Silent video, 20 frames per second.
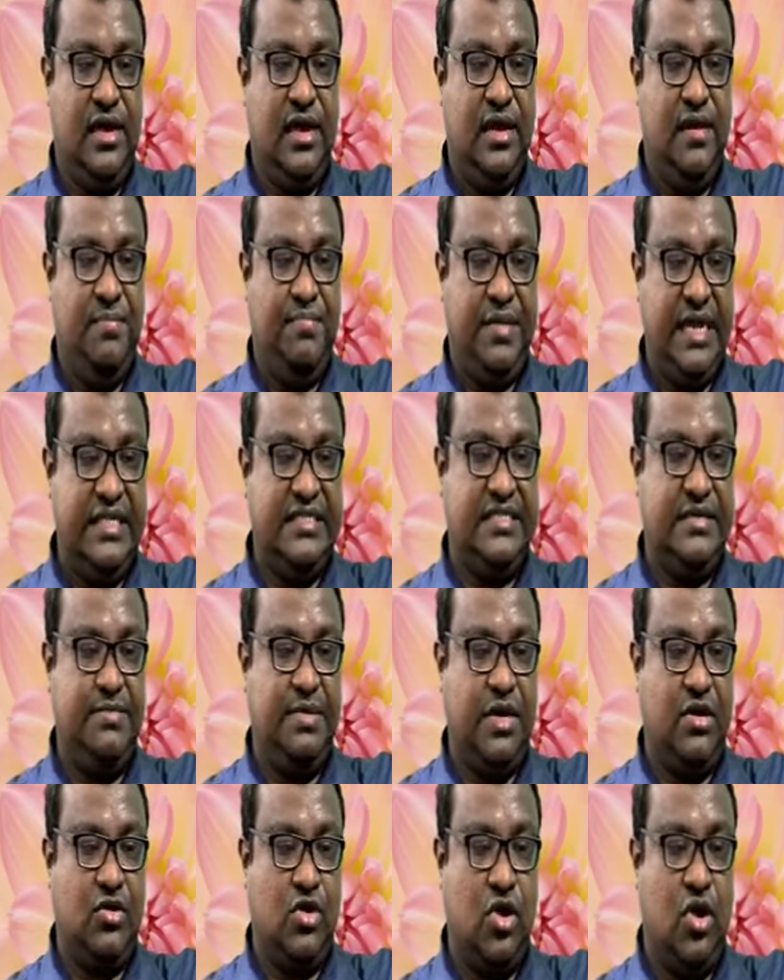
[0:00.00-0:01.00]

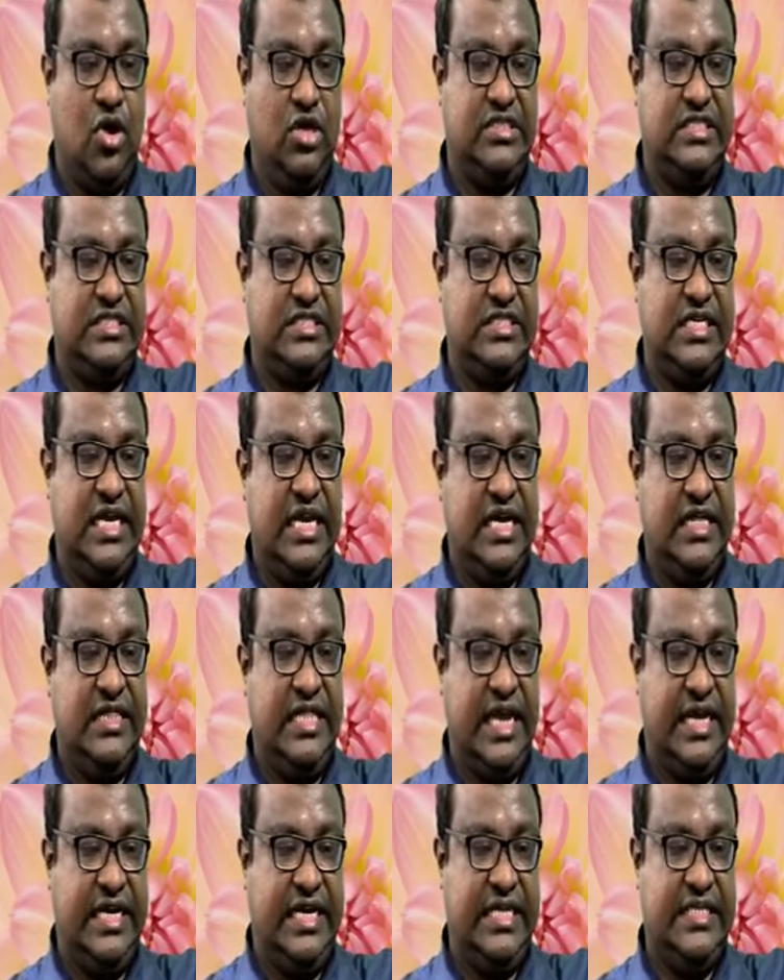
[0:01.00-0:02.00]
principal clause,
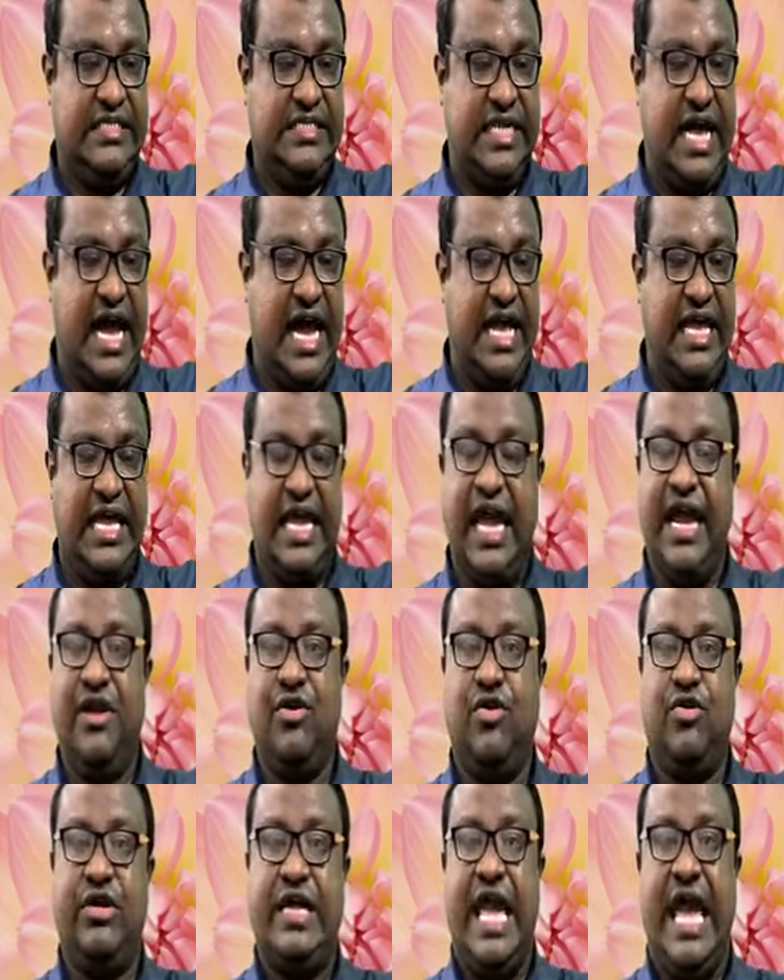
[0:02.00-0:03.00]
that is I
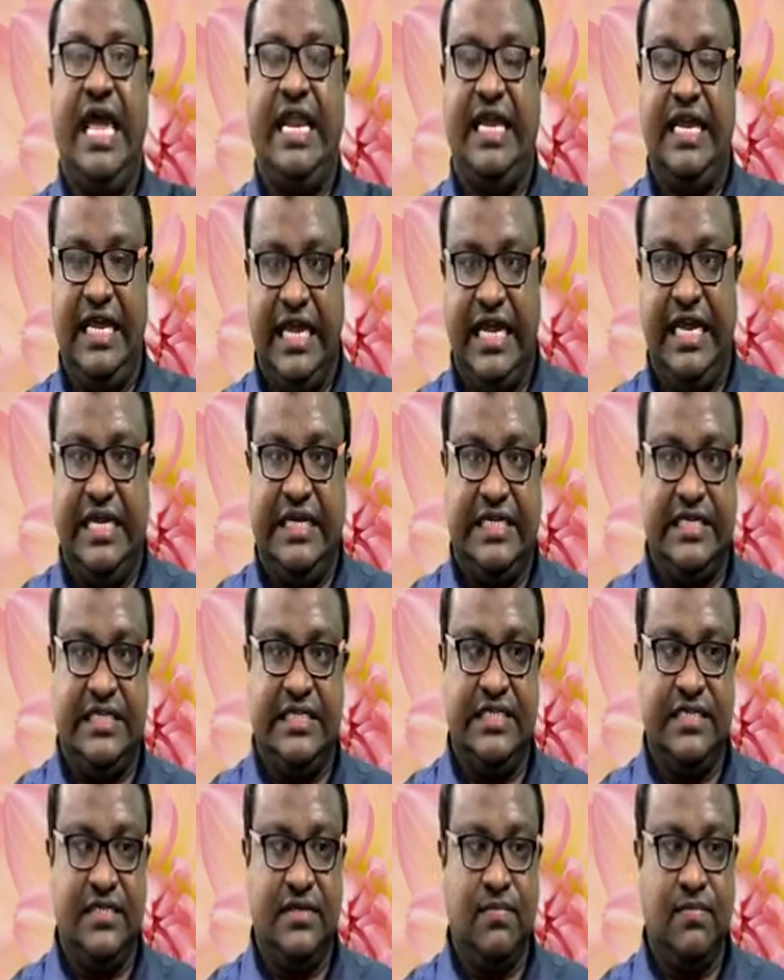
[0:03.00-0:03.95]
cannot carry it.